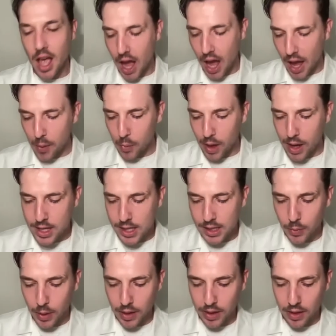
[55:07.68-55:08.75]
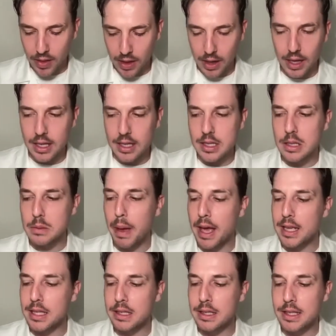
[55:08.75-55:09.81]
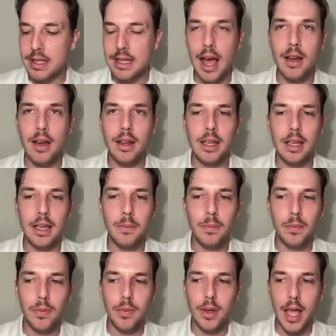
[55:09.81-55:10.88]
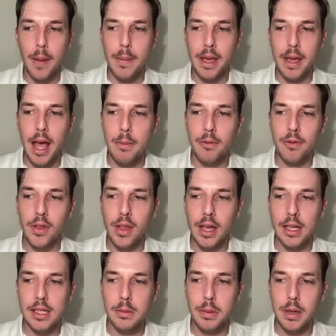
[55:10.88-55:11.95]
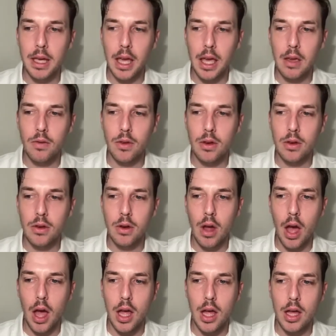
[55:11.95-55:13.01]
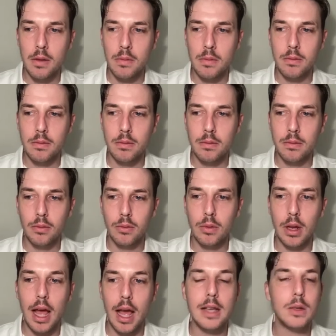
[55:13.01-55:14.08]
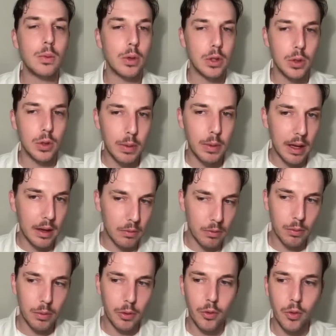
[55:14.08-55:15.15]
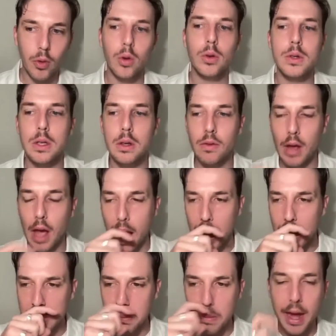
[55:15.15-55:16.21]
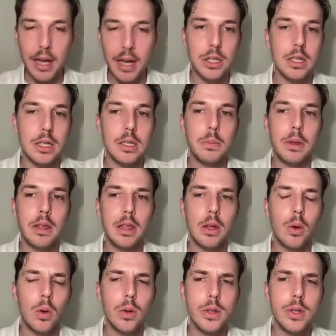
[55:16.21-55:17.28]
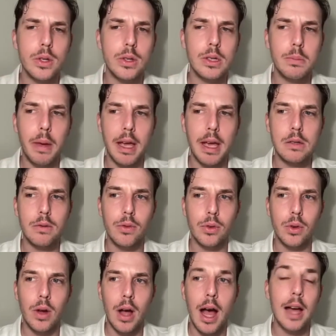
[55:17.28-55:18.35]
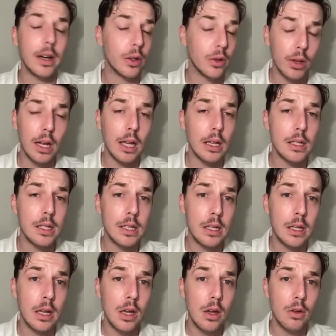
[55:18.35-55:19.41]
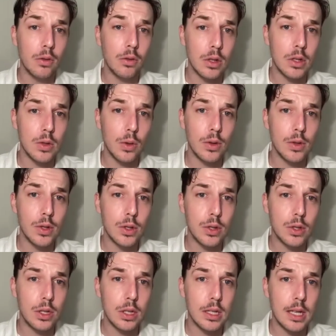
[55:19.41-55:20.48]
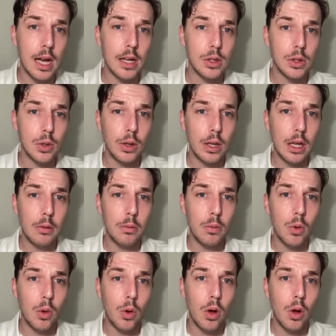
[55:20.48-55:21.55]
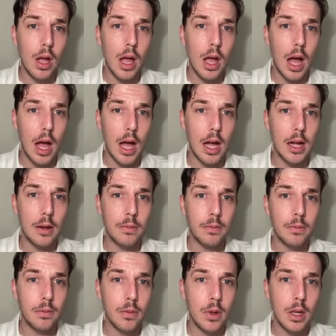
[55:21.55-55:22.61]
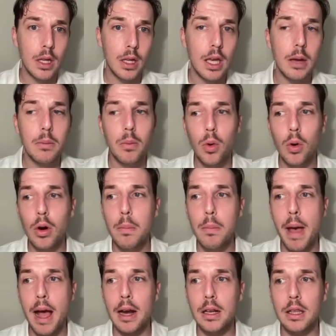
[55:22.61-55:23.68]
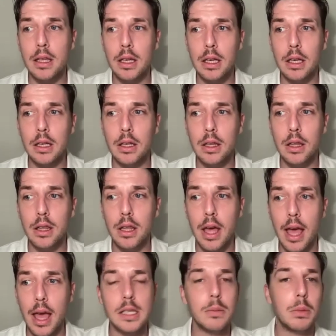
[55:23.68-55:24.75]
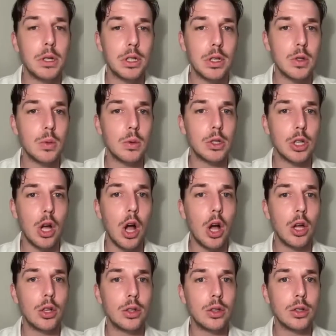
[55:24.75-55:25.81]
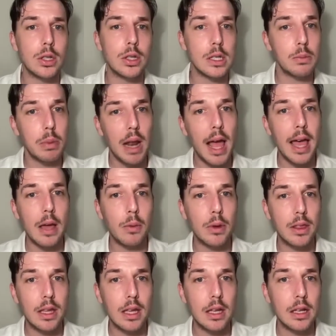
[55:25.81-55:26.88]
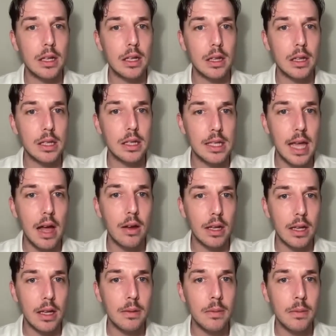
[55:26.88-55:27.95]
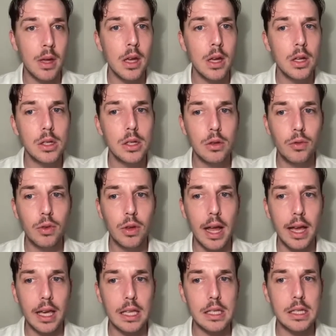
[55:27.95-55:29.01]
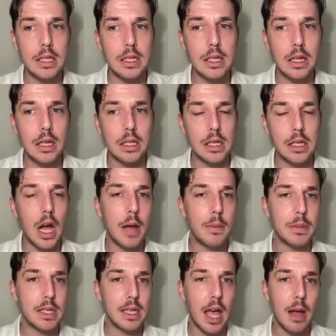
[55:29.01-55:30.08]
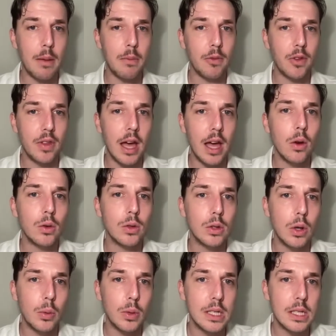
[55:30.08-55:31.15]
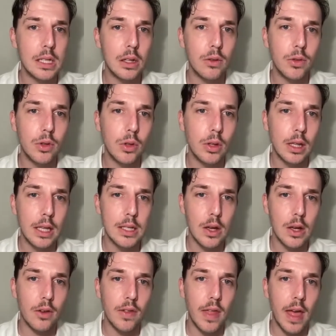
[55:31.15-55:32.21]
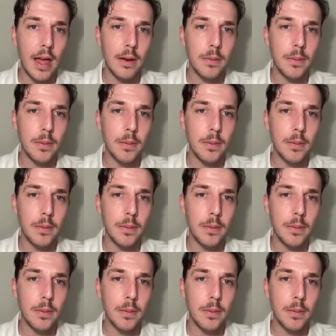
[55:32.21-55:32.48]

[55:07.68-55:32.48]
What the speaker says: I wonder whether there is space in Saudi coming up for there to be even, as we talked about before, sort of arts managers, but also space for art critics, for us also to start talking more, more about the exhibitions which are on display within Saudi. Do you feel like the time has come for that, or are we still a few years off that?